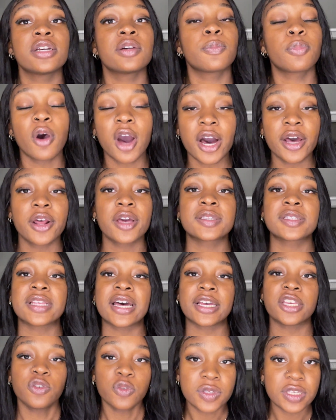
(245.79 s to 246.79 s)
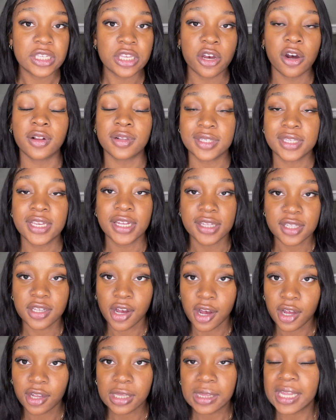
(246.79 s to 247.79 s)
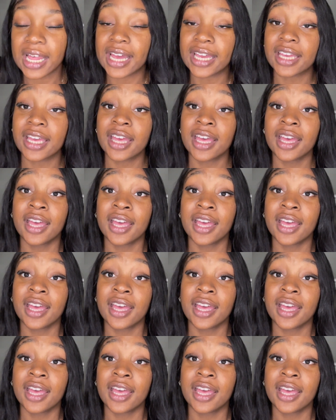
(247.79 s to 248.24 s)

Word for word: products that you see on TikTok, like